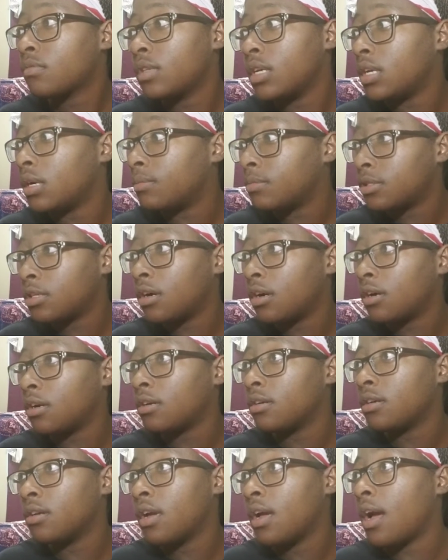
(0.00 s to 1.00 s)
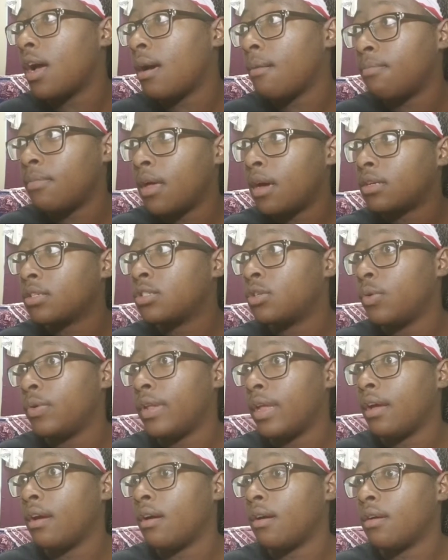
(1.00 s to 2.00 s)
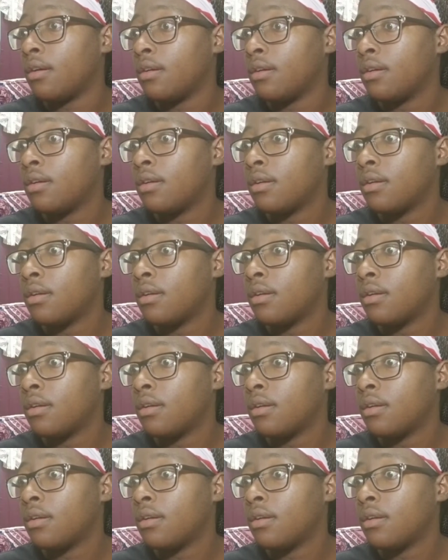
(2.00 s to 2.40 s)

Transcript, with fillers: then I'm sorry. I'm not sure they are.